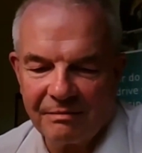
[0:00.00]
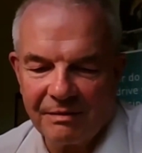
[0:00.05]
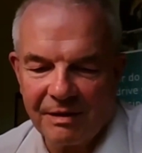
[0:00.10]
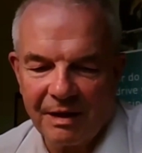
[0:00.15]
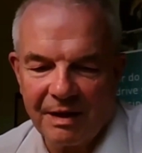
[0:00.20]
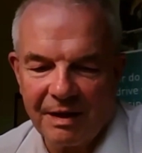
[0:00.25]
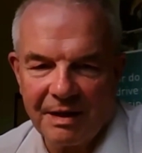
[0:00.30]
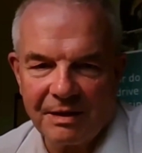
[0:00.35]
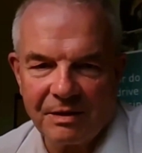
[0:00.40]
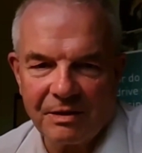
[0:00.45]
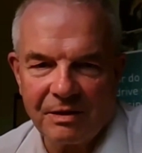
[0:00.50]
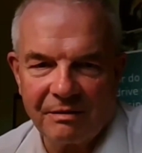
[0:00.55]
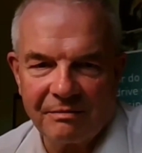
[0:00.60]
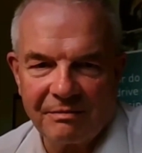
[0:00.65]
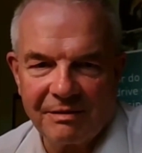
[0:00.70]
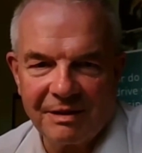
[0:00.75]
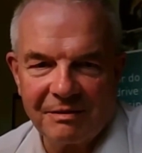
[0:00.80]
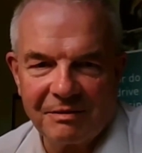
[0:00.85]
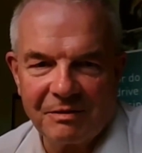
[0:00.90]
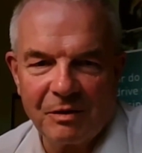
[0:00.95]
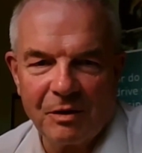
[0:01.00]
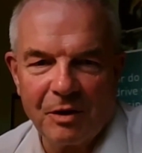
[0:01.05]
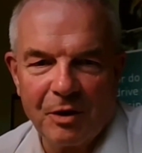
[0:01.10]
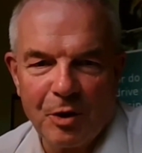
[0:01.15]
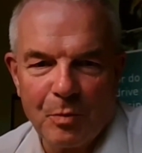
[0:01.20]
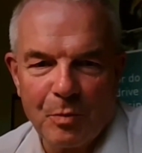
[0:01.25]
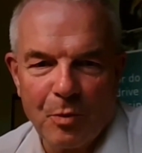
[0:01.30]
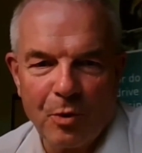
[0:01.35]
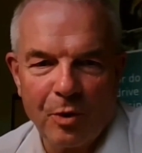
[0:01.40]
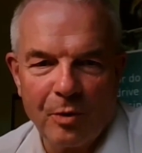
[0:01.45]
delighted to
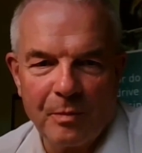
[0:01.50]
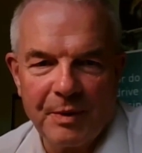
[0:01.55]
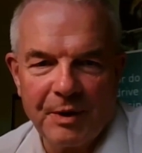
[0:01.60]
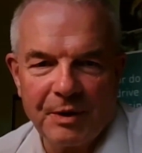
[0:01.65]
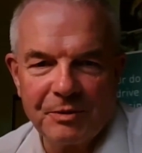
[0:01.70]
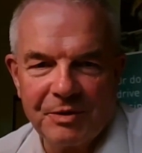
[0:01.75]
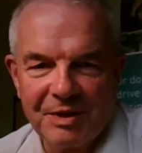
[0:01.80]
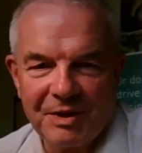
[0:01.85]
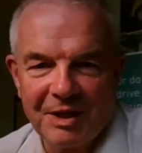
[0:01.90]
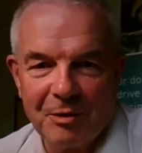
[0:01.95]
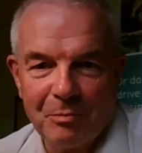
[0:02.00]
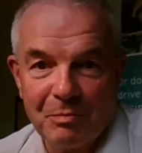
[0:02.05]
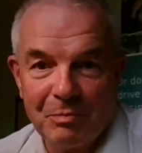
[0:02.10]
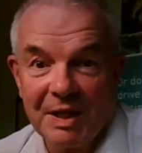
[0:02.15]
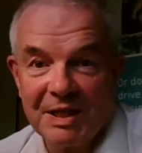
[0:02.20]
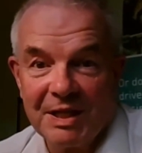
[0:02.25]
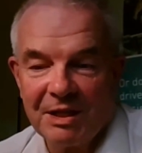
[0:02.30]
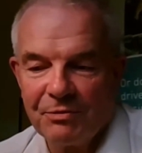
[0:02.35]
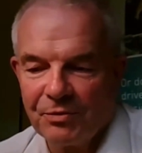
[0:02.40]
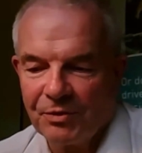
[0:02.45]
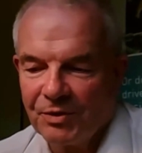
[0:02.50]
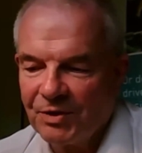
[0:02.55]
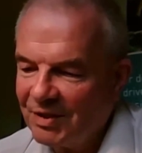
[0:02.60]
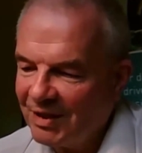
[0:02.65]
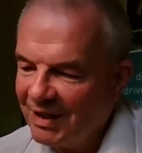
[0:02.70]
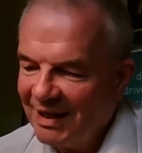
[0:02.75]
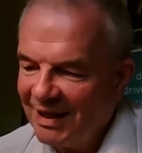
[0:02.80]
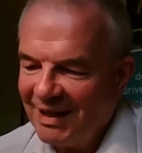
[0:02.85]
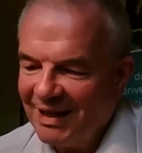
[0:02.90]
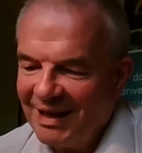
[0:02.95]
learn more about Be
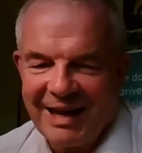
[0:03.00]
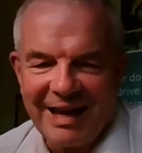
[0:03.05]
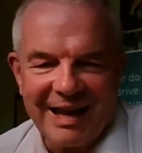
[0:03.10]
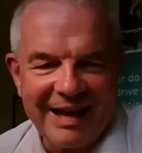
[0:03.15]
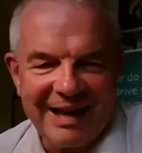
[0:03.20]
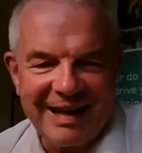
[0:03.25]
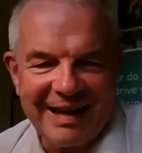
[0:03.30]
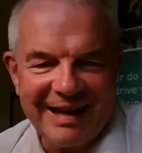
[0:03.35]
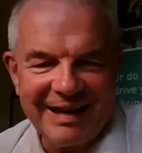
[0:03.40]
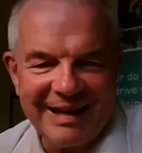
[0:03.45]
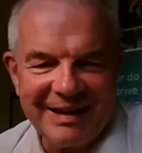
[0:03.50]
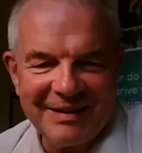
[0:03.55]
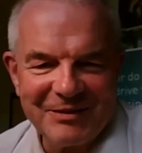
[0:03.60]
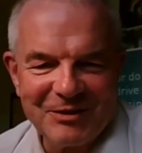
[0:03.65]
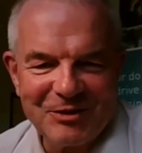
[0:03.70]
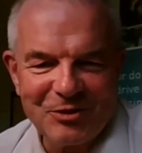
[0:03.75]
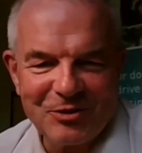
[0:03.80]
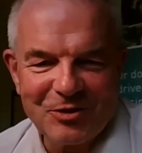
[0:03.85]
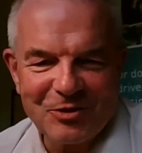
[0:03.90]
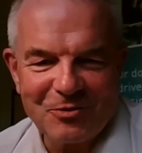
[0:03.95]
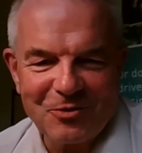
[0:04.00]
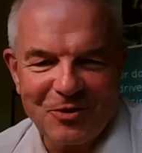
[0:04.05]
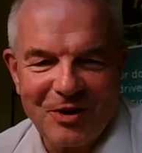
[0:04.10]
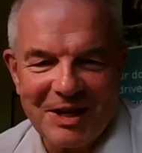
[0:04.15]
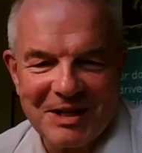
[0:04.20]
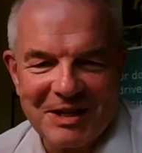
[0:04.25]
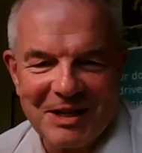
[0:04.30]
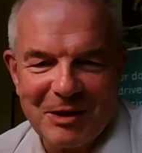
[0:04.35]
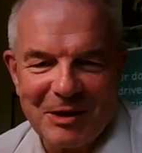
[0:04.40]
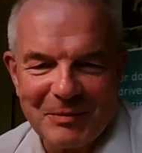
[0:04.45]
Different, which is a
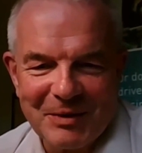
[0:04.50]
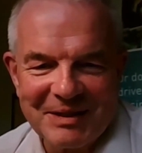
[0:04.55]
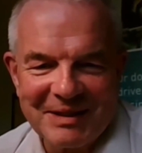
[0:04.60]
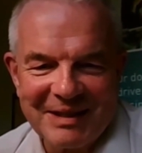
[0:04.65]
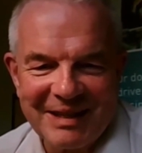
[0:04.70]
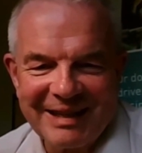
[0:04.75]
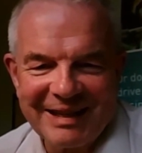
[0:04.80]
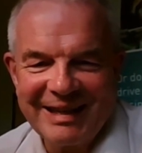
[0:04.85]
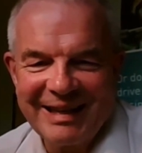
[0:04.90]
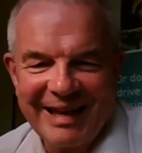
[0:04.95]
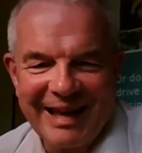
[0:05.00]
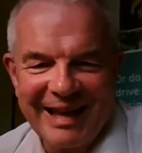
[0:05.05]
great name, I think.